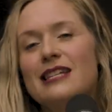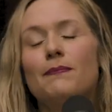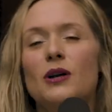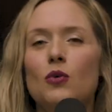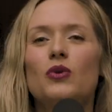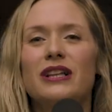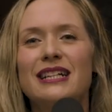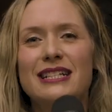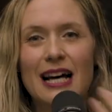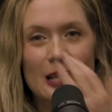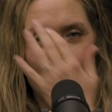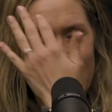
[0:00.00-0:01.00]
But it really
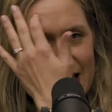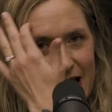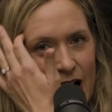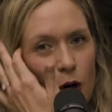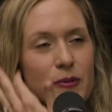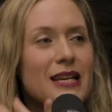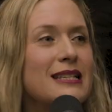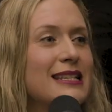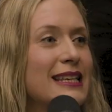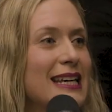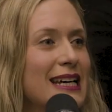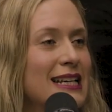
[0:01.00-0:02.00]
does because it helps
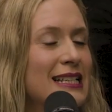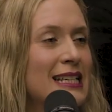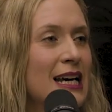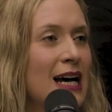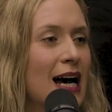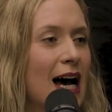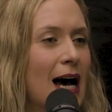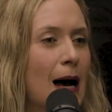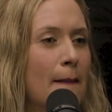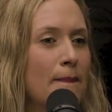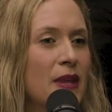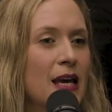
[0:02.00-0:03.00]
us get
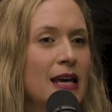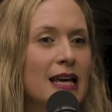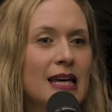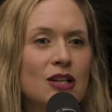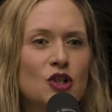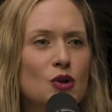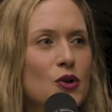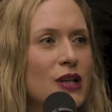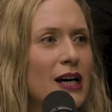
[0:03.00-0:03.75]
into